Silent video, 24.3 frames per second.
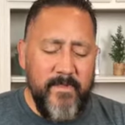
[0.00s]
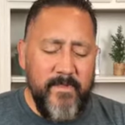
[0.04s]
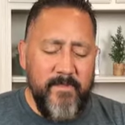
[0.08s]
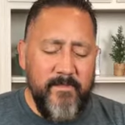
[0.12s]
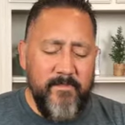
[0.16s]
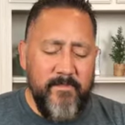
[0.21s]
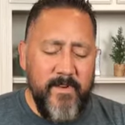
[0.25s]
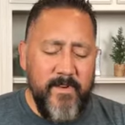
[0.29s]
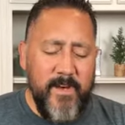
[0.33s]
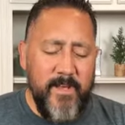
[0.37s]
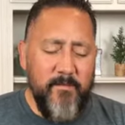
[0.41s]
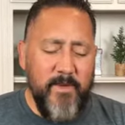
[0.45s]

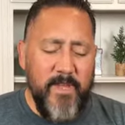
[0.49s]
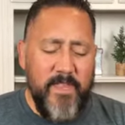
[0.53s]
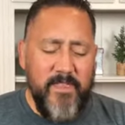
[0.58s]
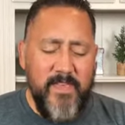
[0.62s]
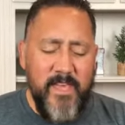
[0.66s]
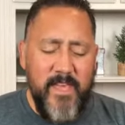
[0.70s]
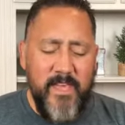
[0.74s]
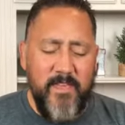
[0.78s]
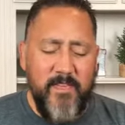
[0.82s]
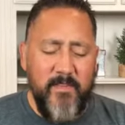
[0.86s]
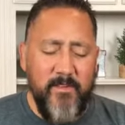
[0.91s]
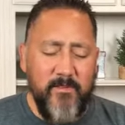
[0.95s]
Father, we
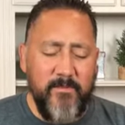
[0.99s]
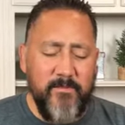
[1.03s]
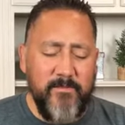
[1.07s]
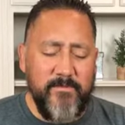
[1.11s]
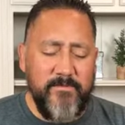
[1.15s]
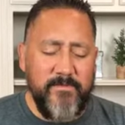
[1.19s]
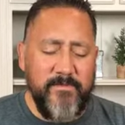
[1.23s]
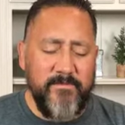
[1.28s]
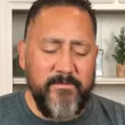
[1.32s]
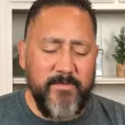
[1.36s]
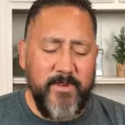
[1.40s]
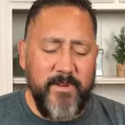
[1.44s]
thank you.
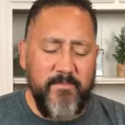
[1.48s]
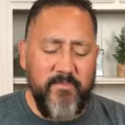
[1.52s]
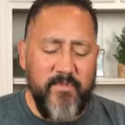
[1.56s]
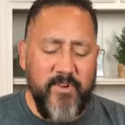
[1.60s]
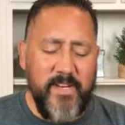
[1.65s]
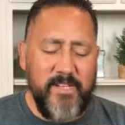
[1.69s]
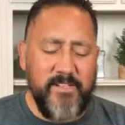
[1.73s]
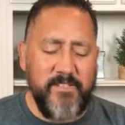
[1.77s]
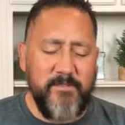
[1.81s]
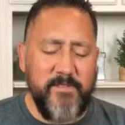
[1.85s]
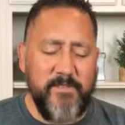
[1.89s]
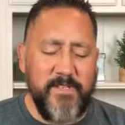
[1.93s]
We
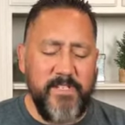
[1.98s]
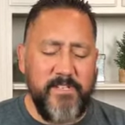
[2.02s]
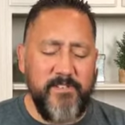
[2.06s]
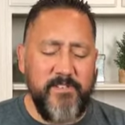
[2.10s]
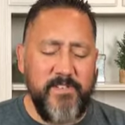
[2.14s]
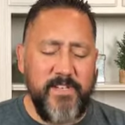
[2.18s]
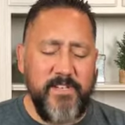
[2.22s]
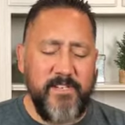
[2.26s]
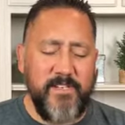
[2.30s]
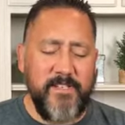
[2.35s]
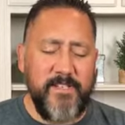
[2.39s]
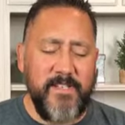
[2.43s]
praise you. It's in
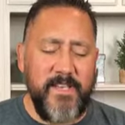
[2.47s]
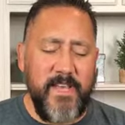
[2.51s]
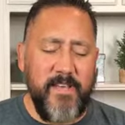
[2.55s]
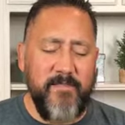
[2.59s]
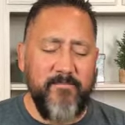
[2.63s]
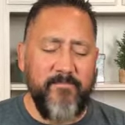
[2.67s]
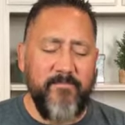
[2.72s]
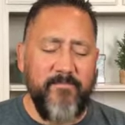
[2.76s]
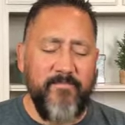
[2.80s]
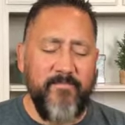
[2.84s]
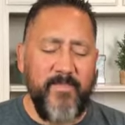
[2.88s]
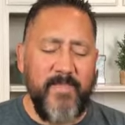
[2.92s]
Jesus'
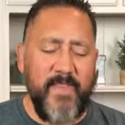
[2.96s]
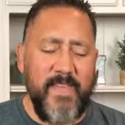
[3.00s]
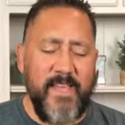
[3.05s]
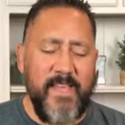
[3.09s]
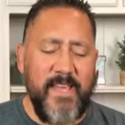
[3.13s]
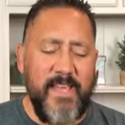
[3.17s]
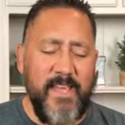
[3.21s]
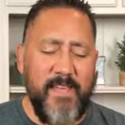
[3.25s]
name.